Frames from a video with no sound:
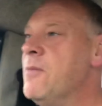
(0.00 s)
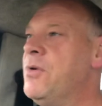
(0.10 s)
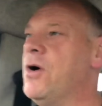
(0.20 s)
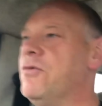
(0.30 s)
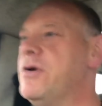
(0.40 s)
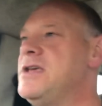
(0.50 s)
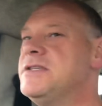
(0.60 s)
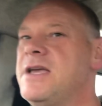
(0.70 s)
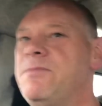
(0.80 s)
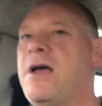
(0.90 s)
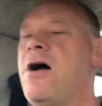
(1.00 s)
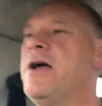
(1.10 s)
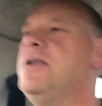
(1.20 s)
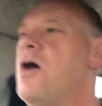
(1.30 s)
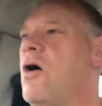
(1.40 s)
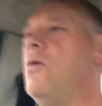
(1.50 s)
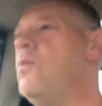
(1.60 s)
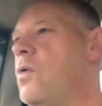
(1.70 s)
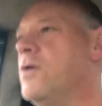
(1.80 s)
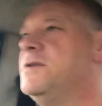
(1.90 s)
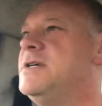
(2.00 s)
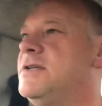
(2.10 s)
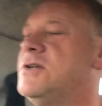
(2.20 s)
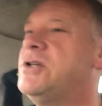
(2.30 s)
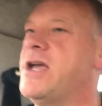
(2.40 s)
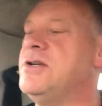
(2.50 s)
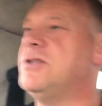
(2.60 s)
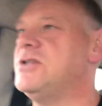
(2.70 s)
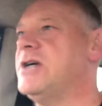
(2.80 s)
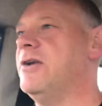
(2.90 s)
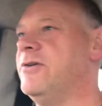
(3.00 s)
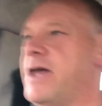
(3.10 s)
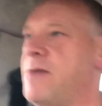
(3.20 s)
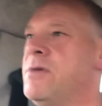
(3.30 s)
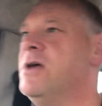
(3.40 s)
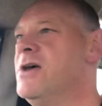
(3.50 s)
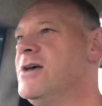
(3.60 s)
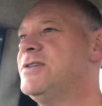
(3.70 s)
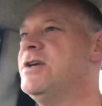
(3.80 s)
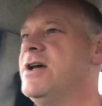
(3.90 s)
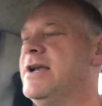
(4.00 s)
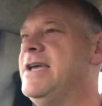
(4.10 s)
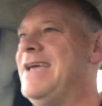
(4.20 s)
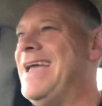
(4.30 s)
But reasoning behind not wanting to change the channel name, certainly